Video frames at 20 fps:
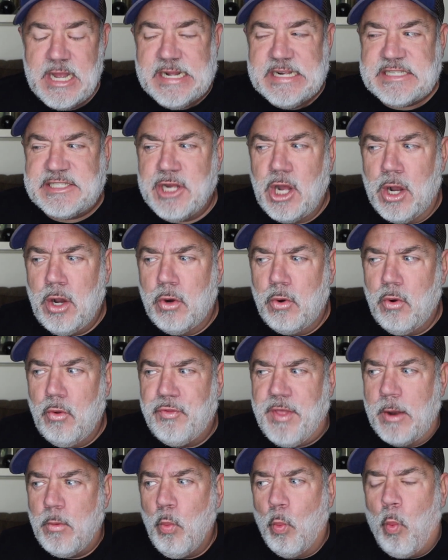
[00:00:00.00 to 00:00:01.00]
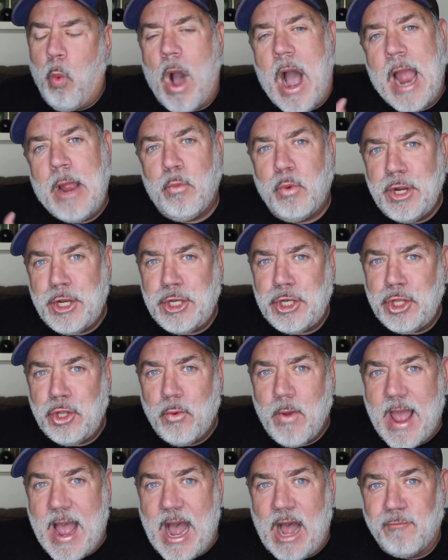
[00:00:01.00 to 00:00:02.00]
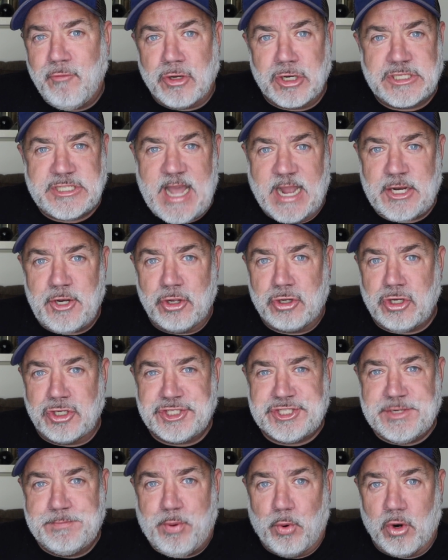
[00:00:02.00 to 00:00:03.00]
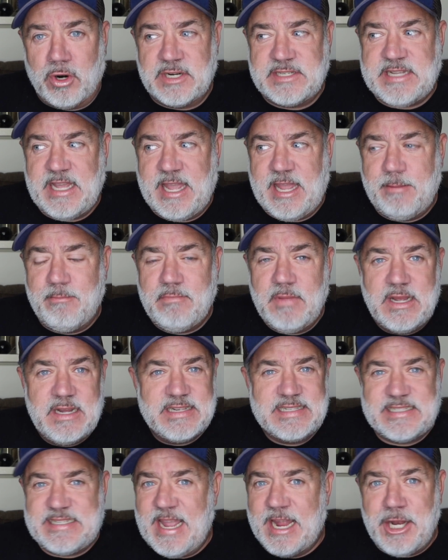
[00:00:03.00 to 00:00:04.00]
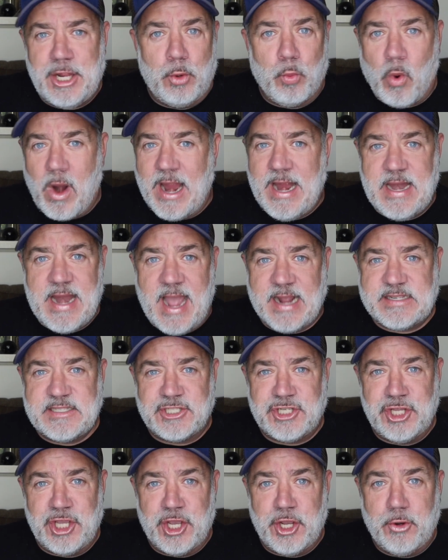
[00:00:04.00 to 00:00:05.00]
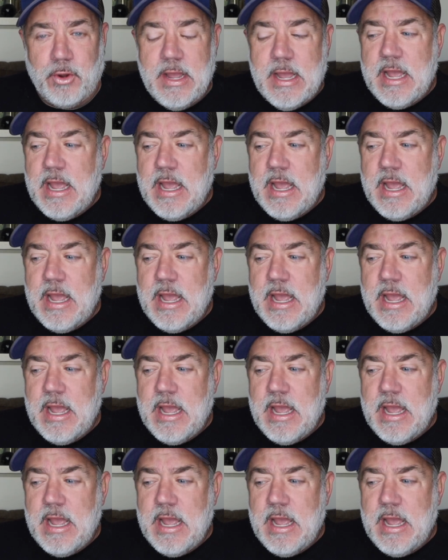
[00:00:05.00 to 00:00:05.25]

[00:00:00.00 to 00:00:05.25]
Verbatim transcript: So then why wouldn't you have your technical support team standing right next to you?